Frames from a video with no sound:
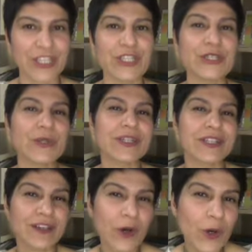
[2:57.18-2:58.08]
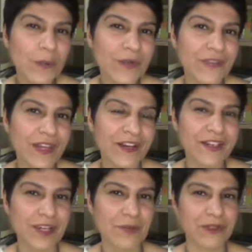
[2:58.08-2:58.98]
you're gonna open their
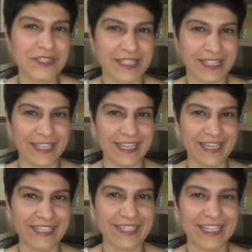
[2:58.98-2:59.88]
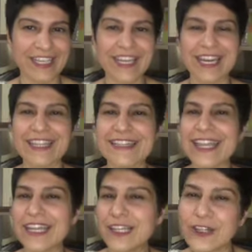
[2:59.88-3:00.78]
cameras again, and
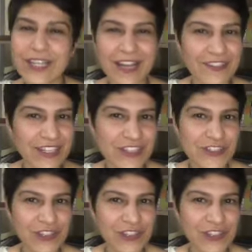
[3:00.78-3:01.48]
they look at each